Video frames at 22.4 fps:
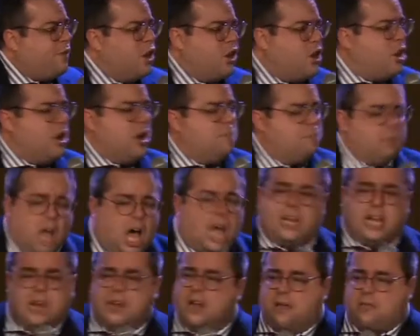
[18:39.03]
going to block
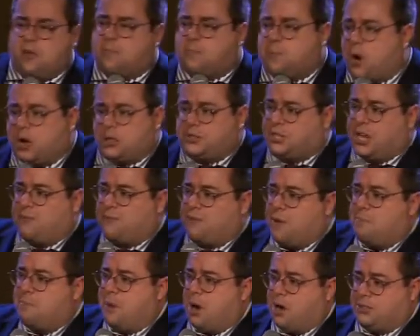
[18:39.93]
another person
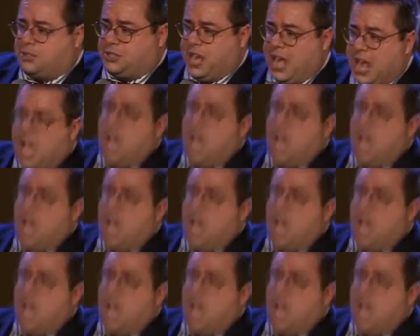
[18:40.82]
from mercy.